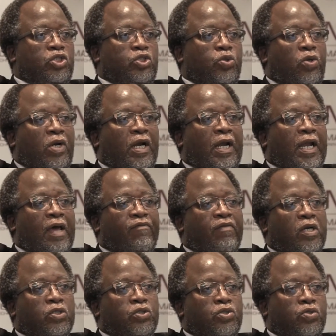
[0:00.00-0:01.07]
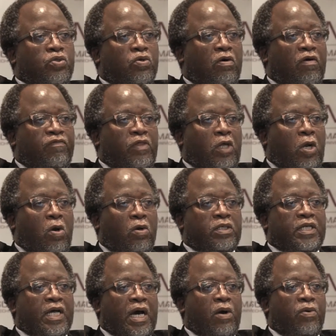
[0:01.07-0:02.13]
during level 2 of the
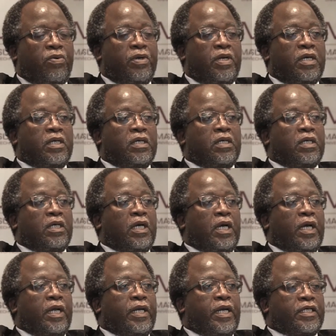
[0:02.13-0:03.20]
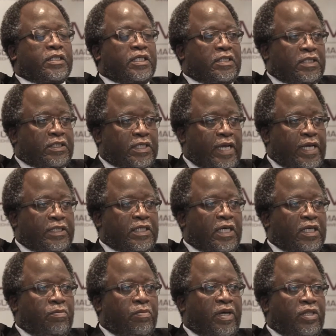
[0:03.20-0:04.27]
lockdown
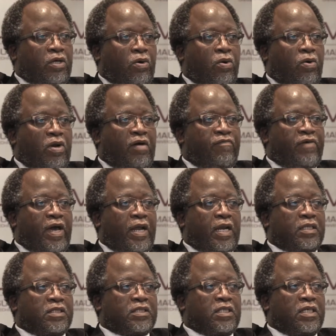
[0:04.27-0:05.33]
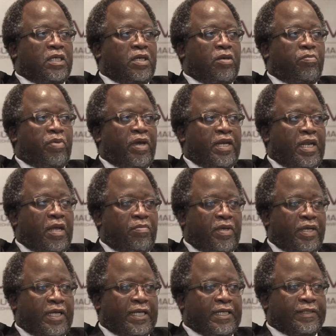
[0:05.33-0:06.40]
necessitated by the coronavirus
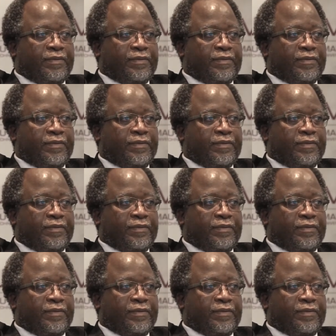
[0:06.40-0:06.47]
pandemic.